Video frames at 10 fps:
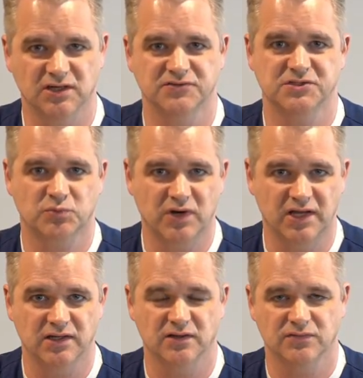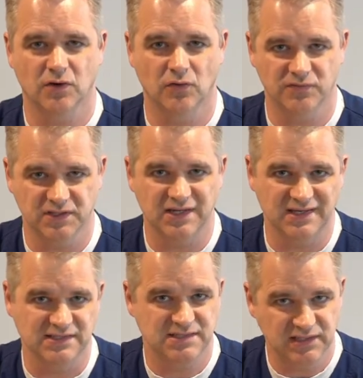of spread of
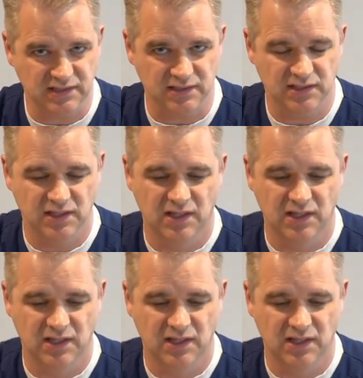COVID-19.